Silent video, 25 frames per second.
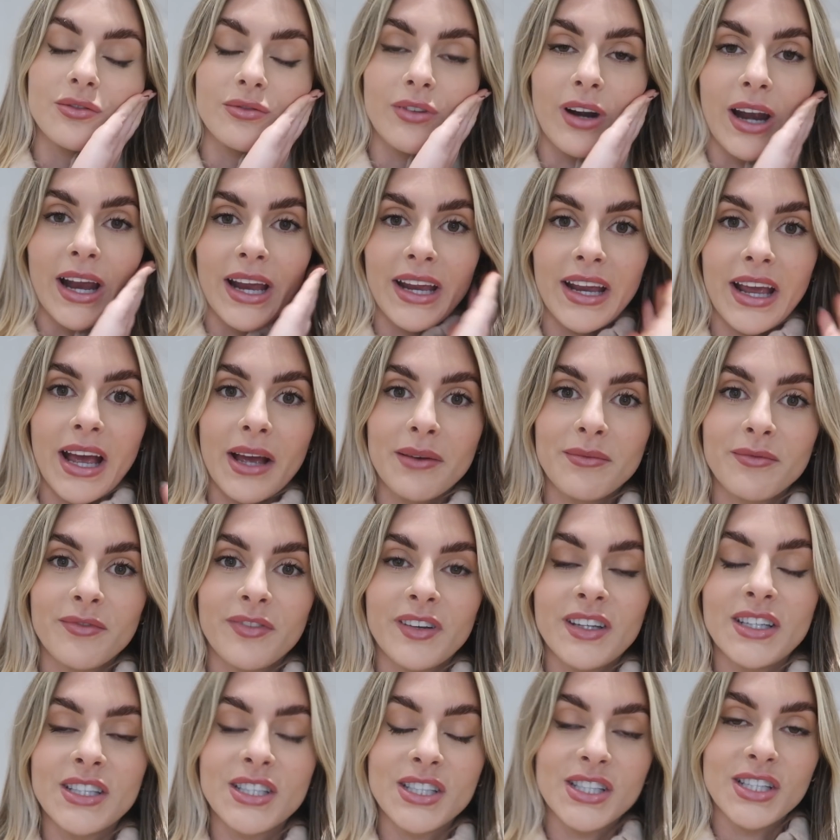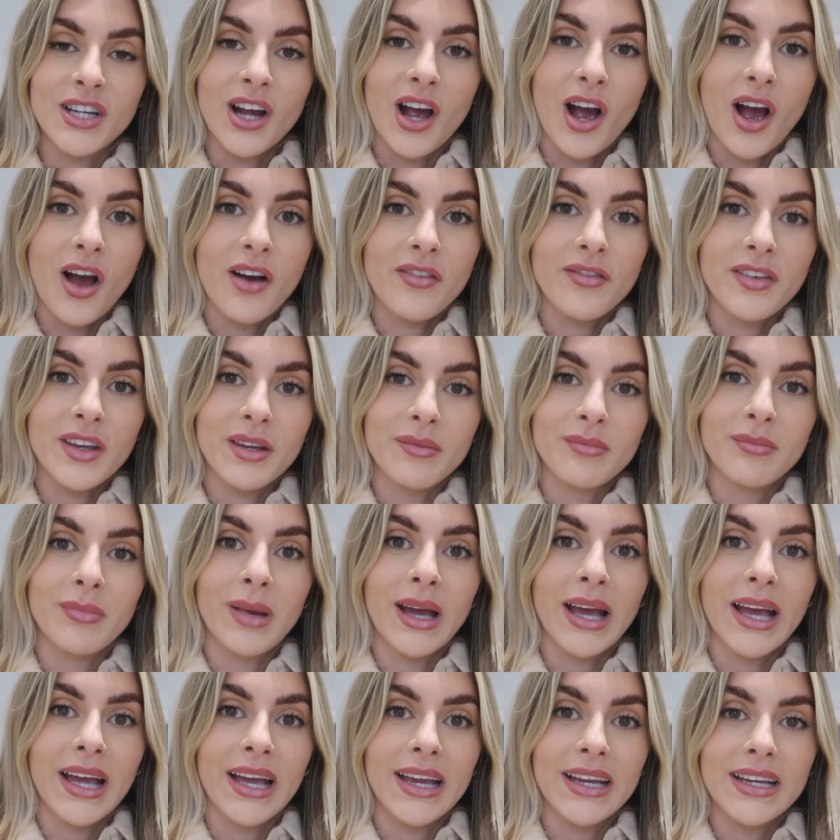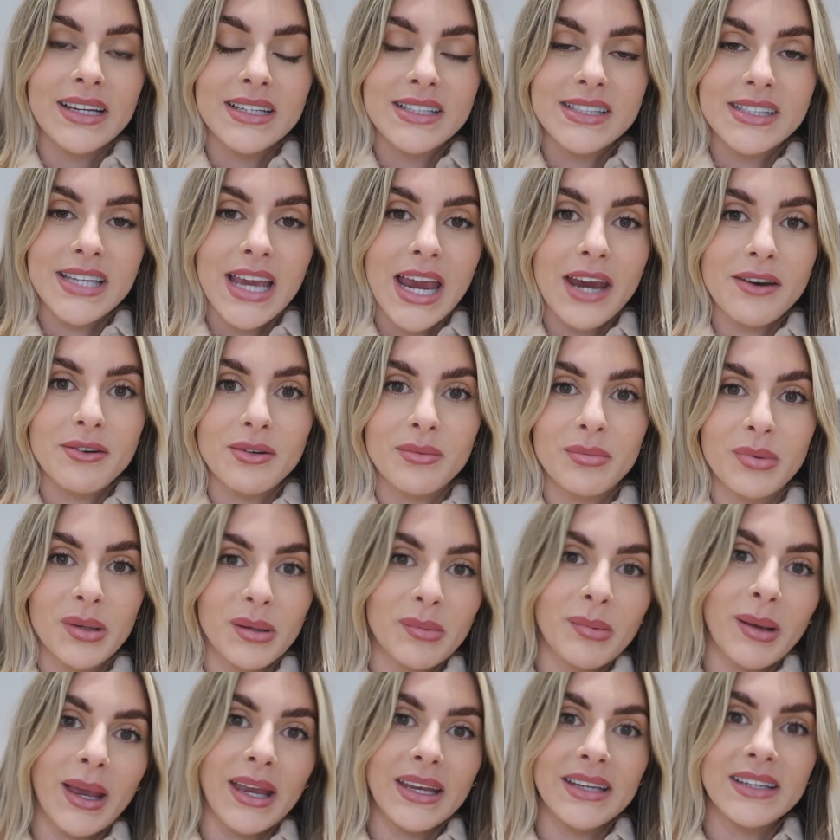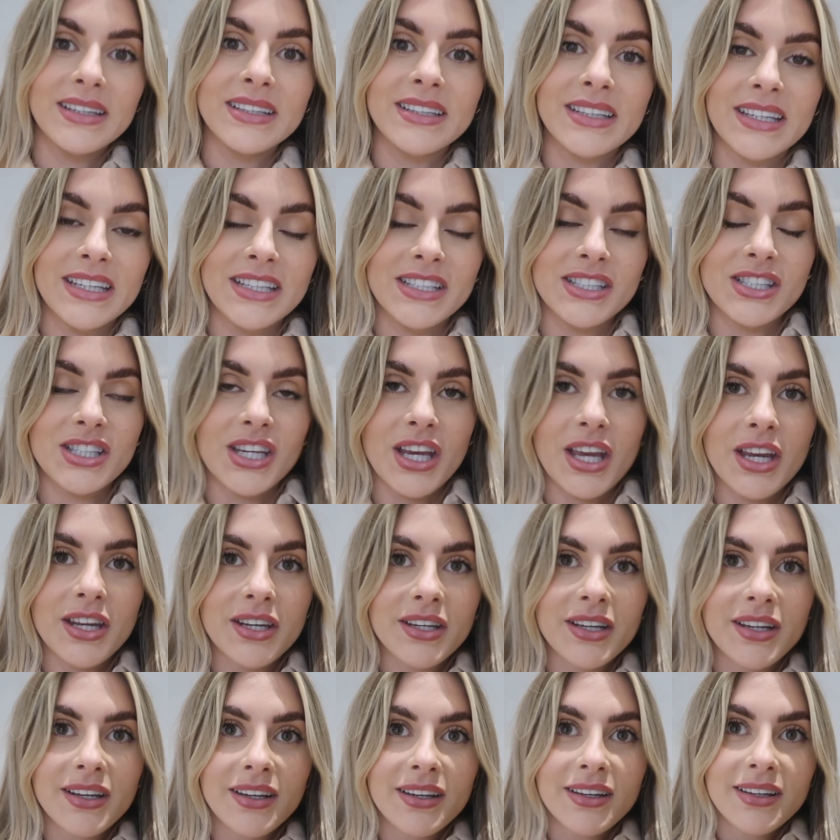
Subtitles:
Right, I'm finishing off in my terribly painted kitchen.